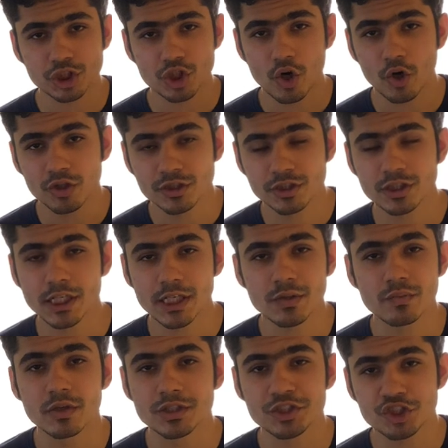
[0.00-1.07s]
called
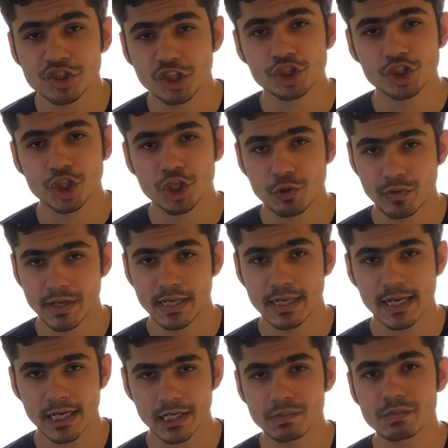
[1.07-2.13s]
SQL, Structured Query
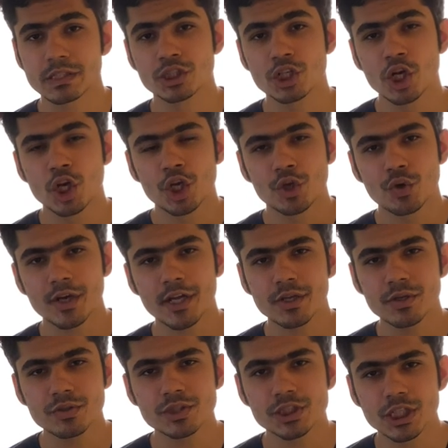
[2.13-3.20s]
Language. You can
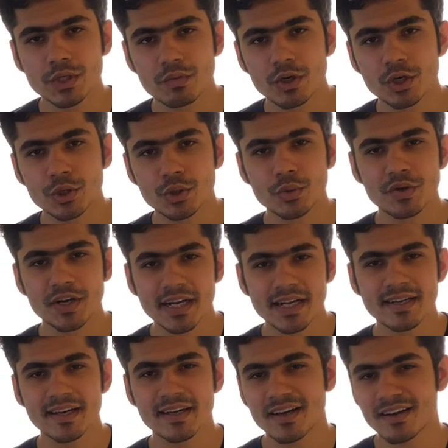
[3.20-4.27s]
use SQL to read
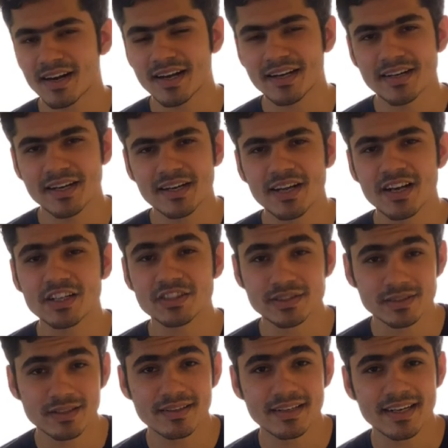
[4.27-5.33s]
data, write data,
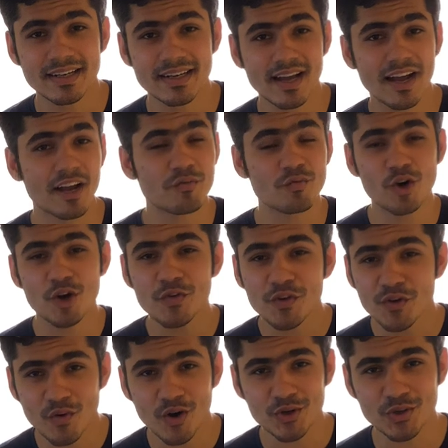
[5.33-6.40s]
insert data and whatever you
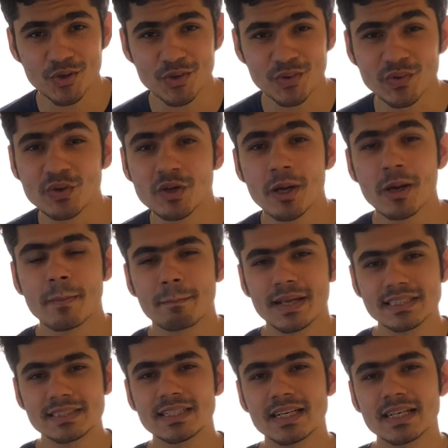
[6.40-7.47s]
want to do.
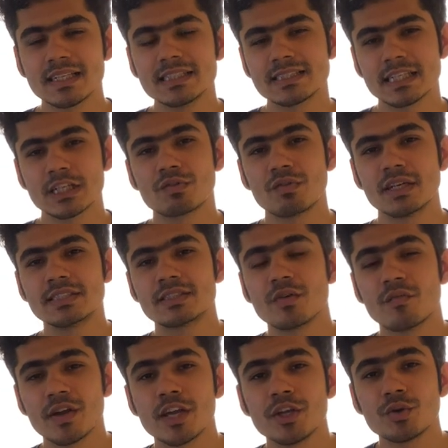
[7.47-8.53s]
Basically SQL is the
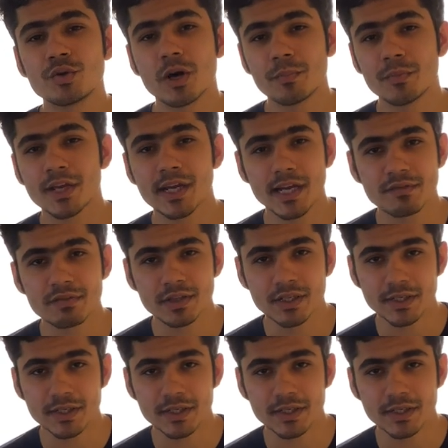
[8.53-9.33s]
way you communicate with the